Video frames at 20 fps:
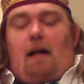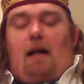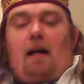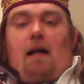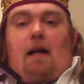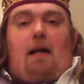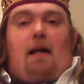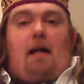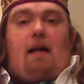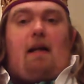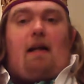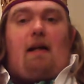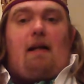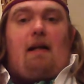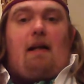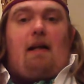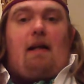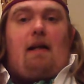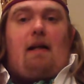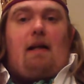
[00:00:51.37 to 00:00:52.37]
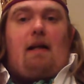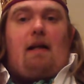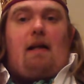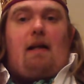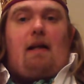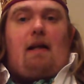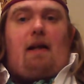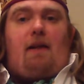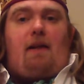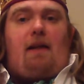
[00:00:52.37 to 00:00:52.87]
I
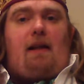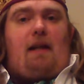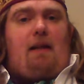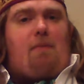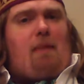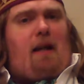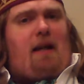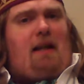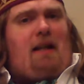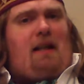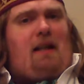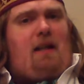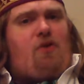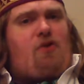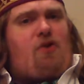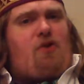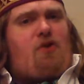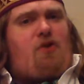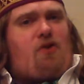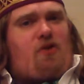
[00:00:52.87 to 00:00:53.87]
think it mainly uses